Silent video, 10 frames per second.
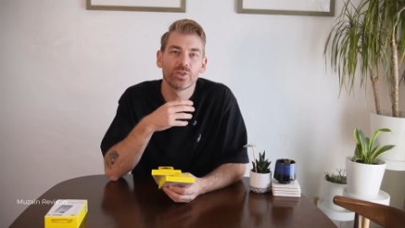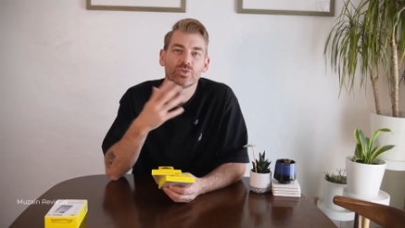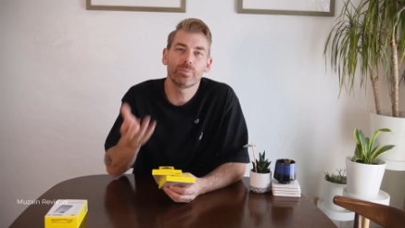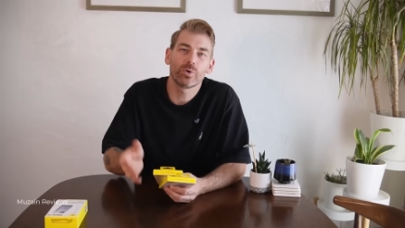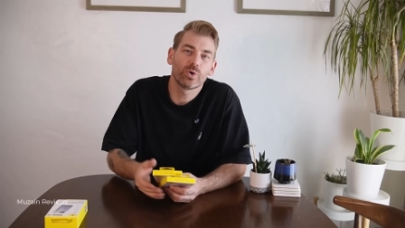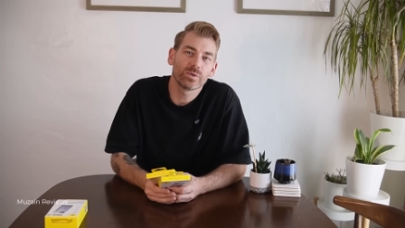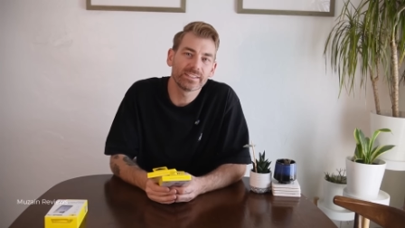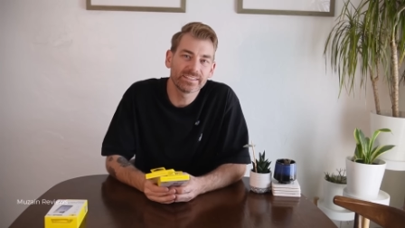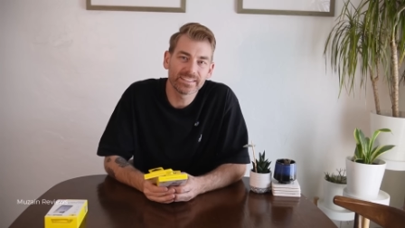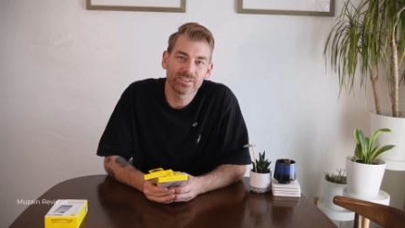Triple
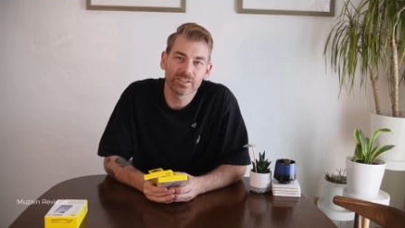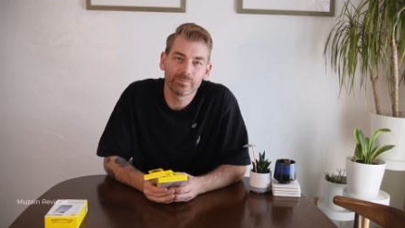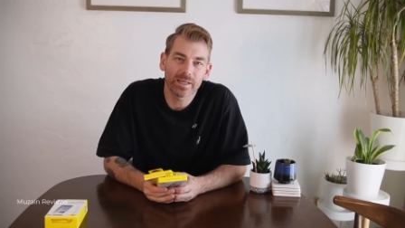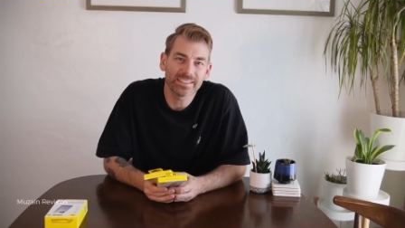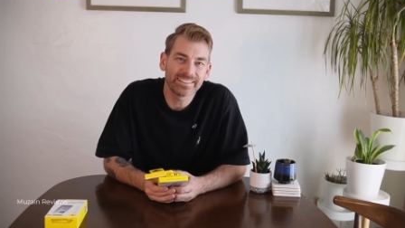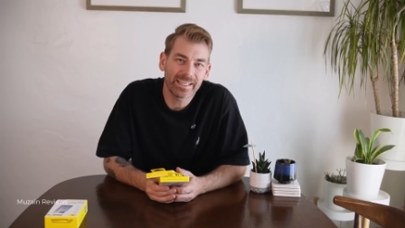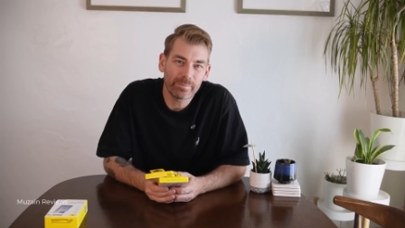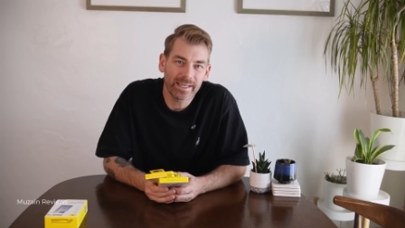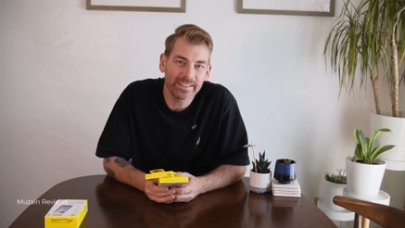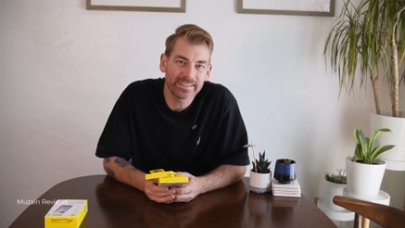cooling system, same
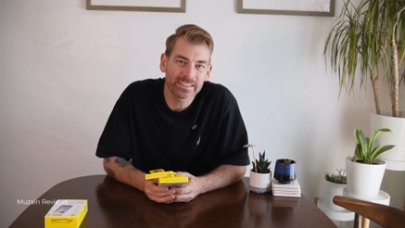heat